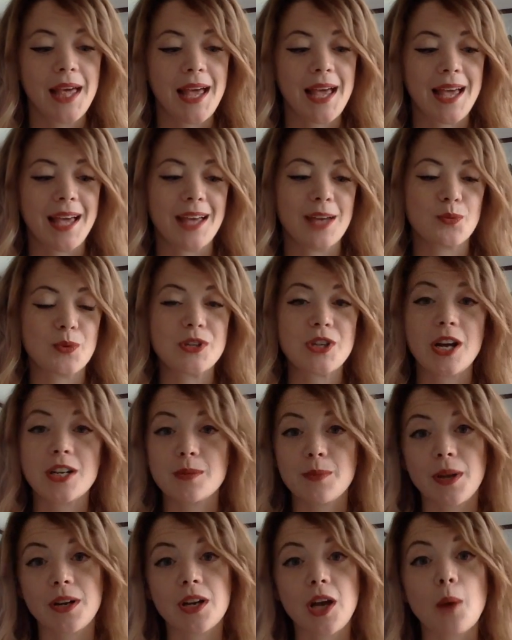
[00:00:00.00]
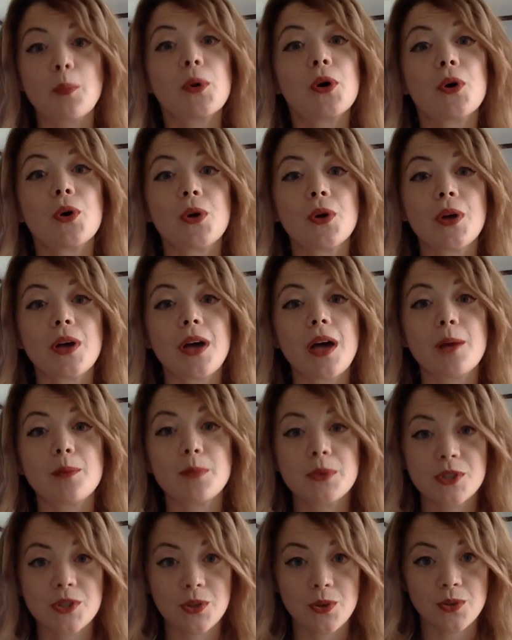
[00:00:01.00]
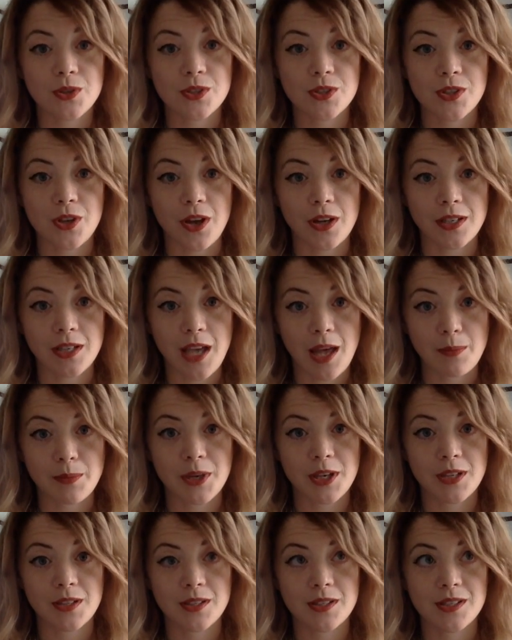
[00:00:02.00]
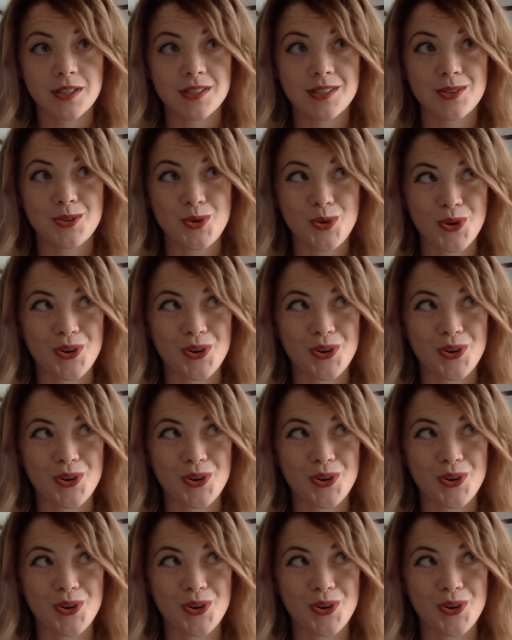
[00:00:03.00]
And we talked about a couple episodes on Cap Kids